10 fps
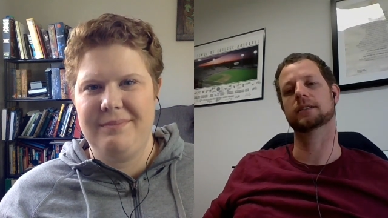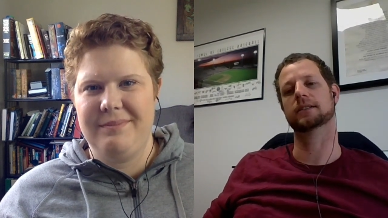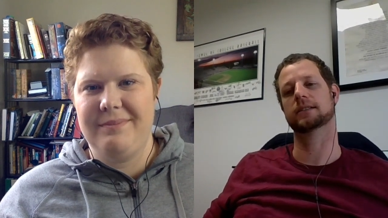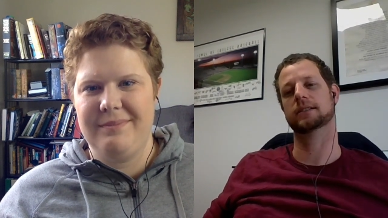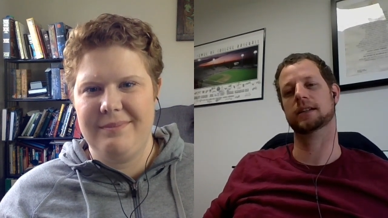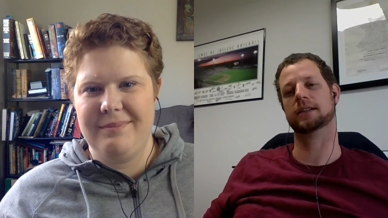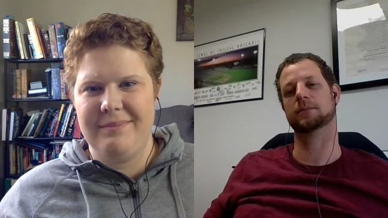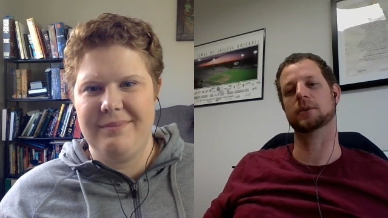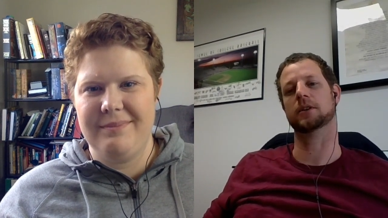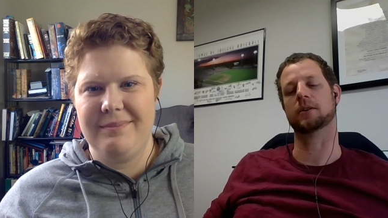
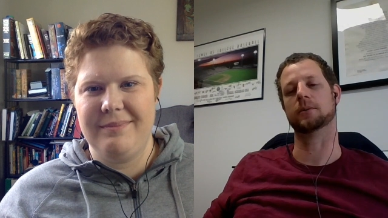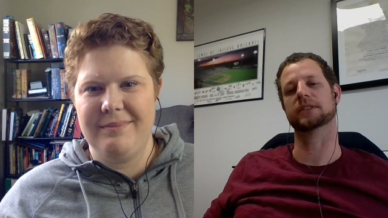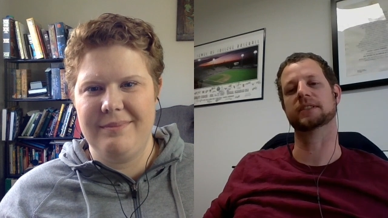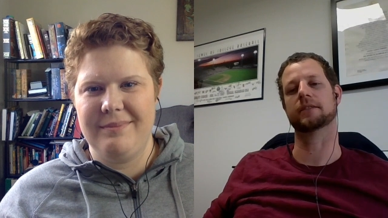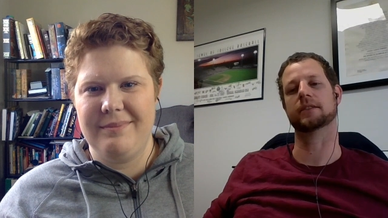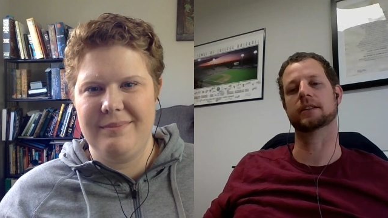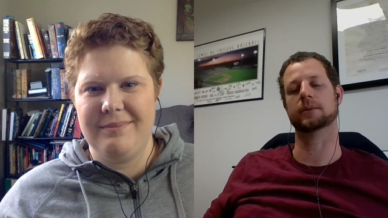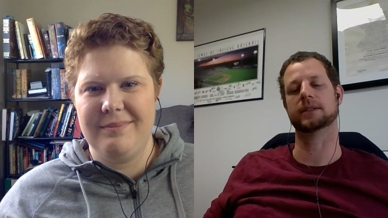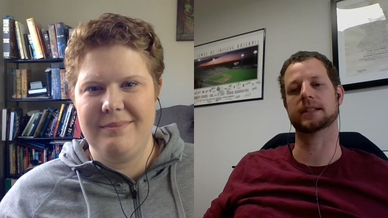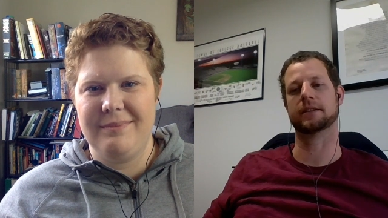Speaker 1: six, but almost seven.
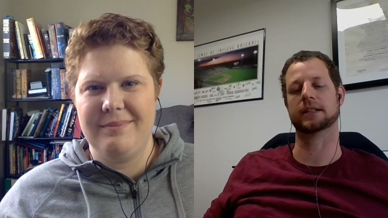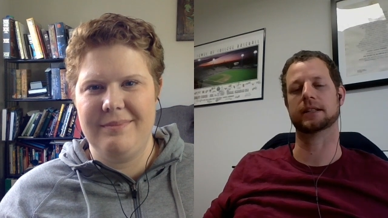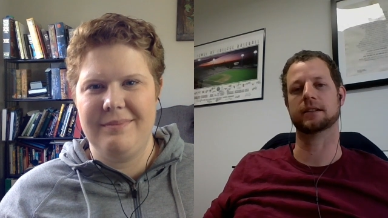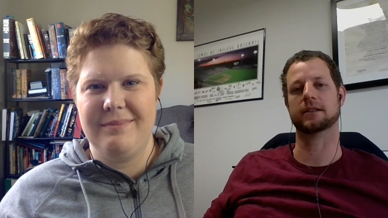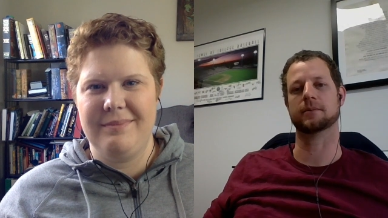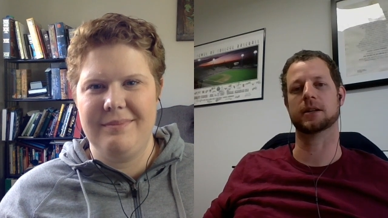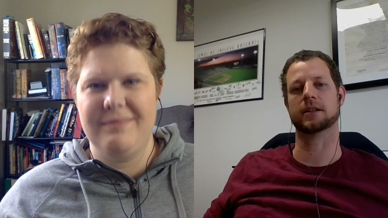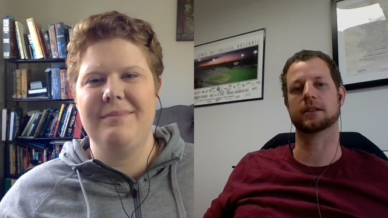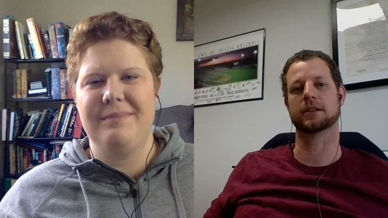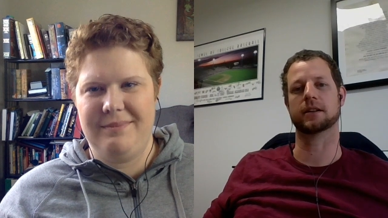He'll be seven at the end of the
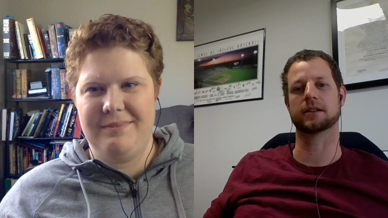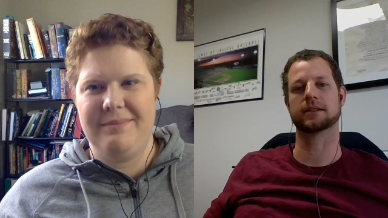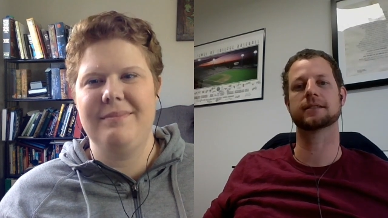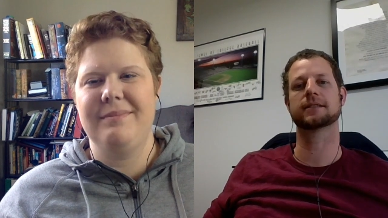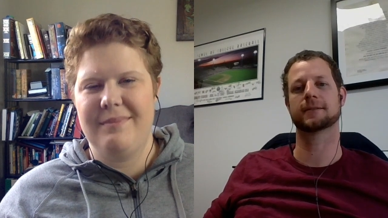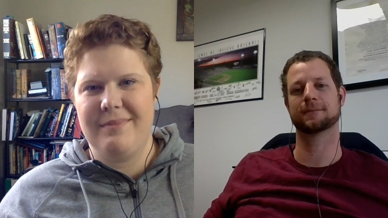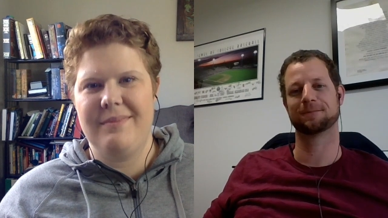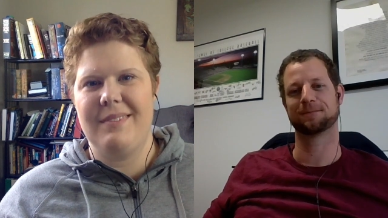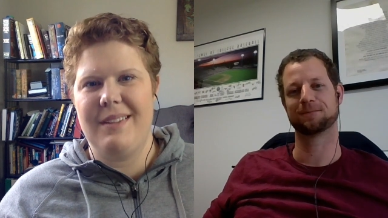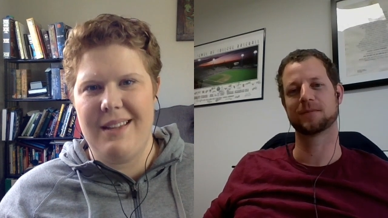month, the youngest.
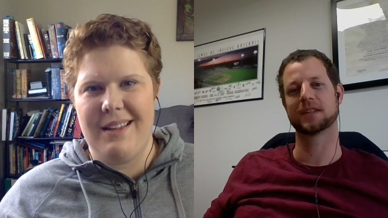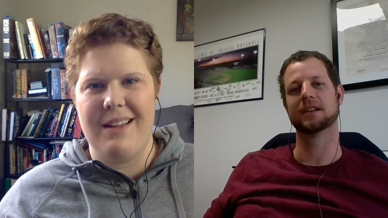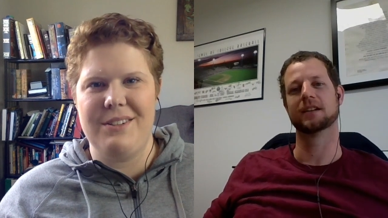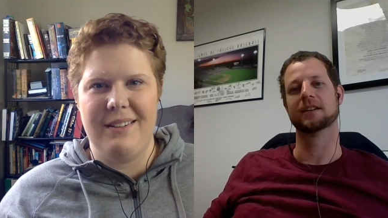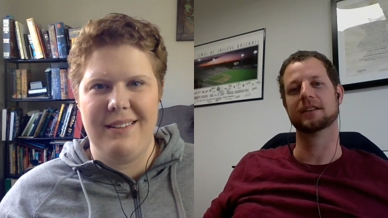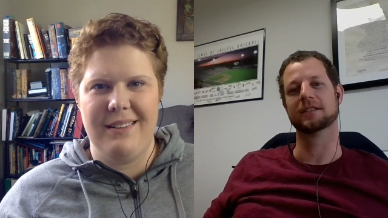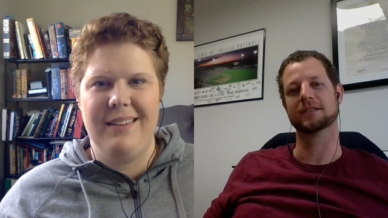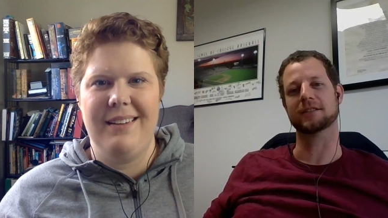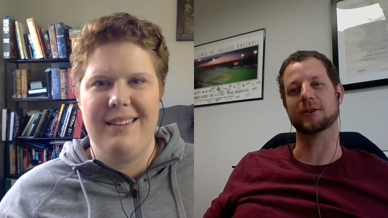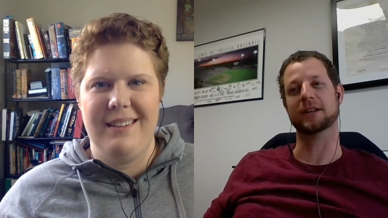
Speaker 2: Gotcha.
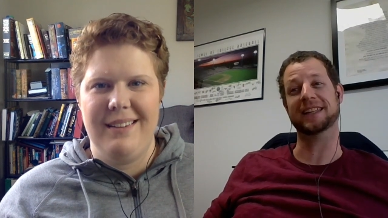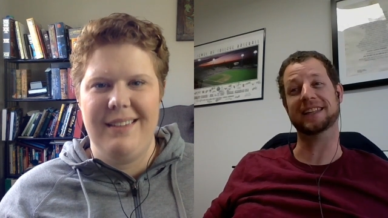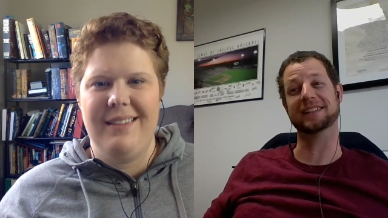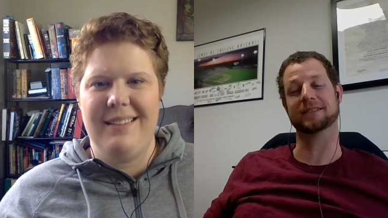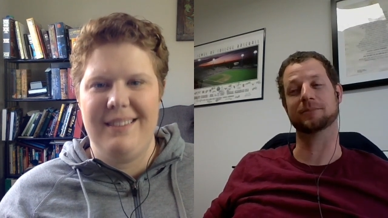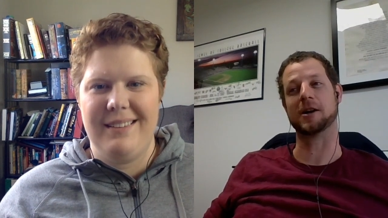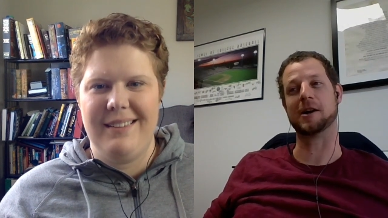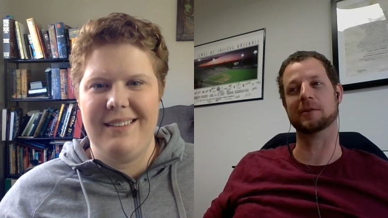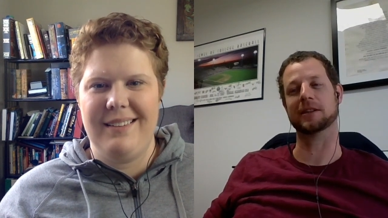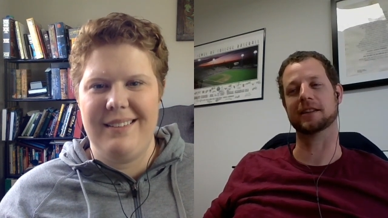
Speaker 1: So, and he's
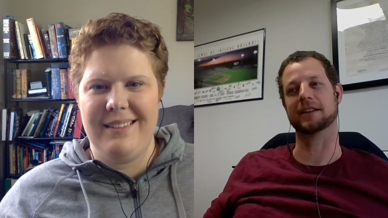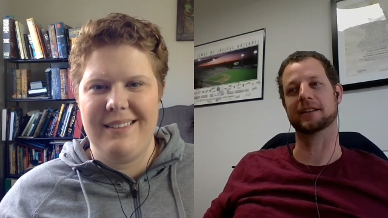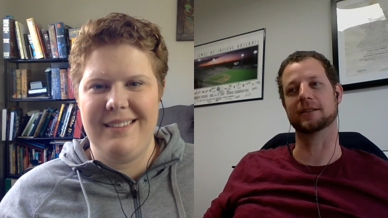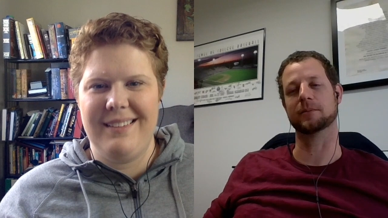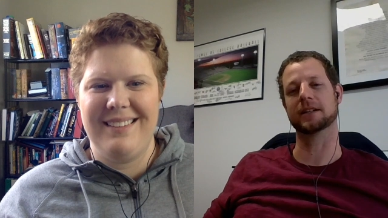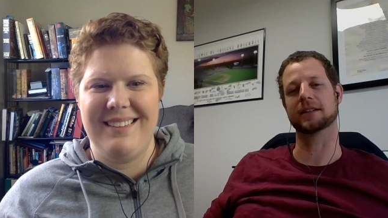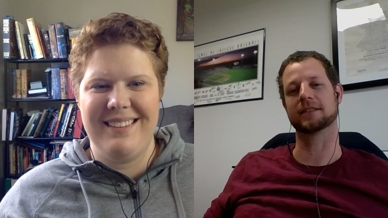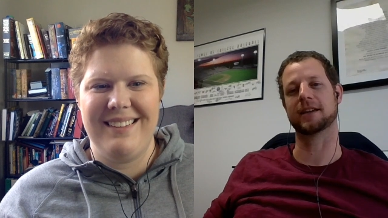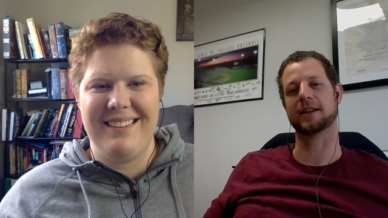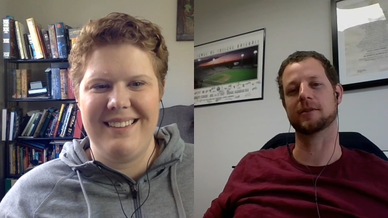probably like the
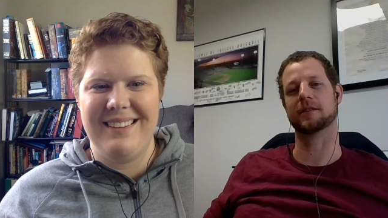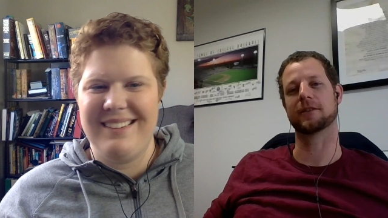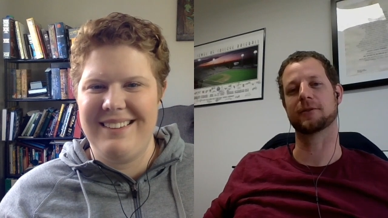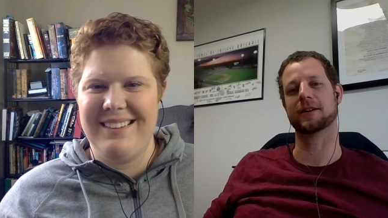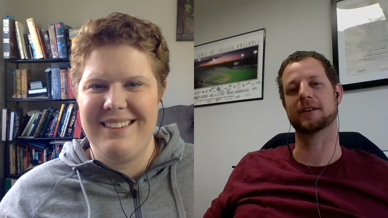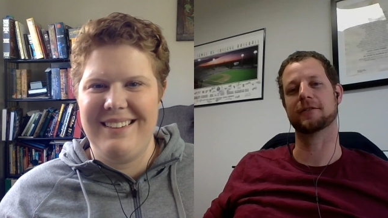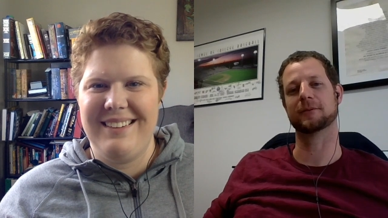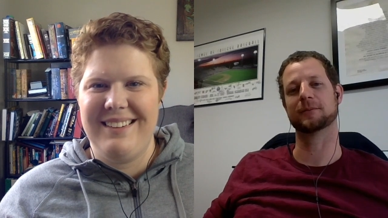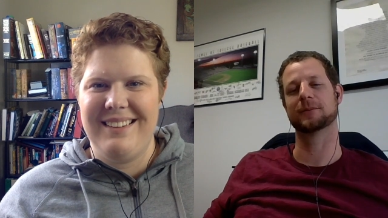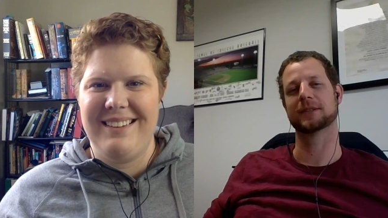biggest gamer of the three of
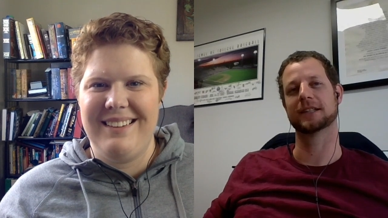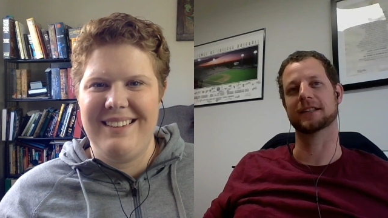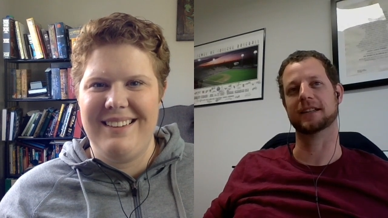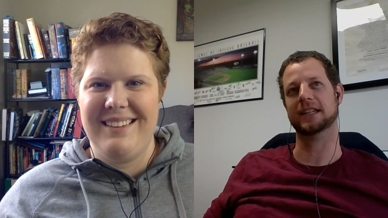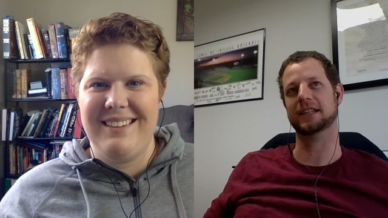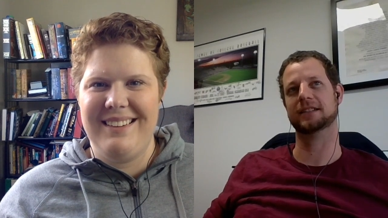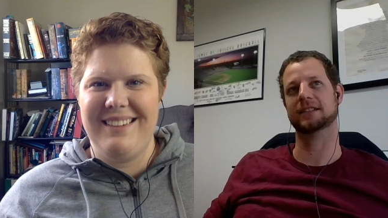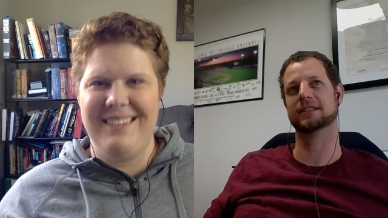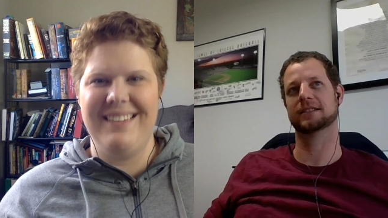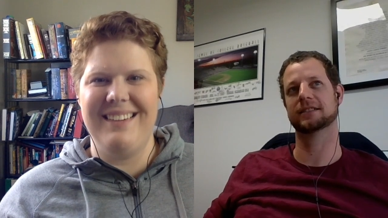them. Like
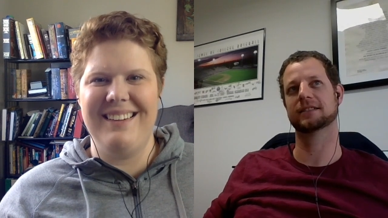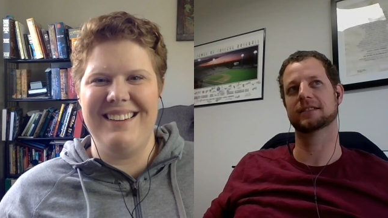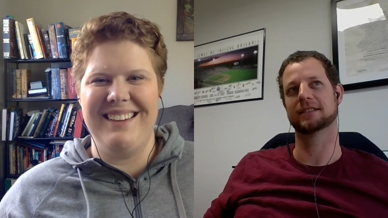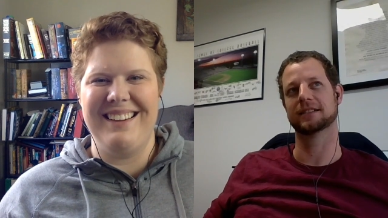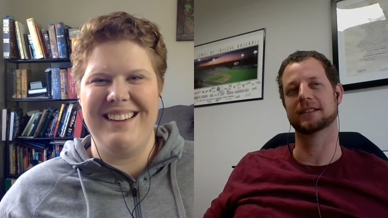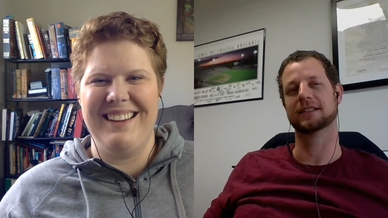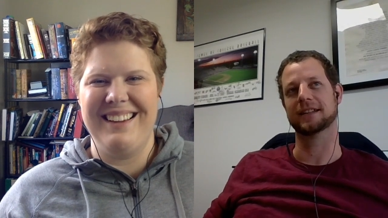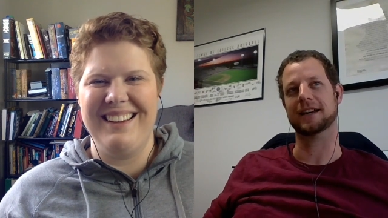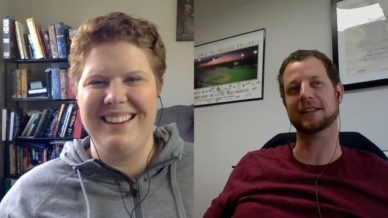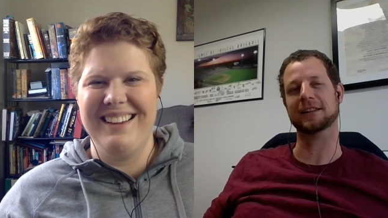he's, I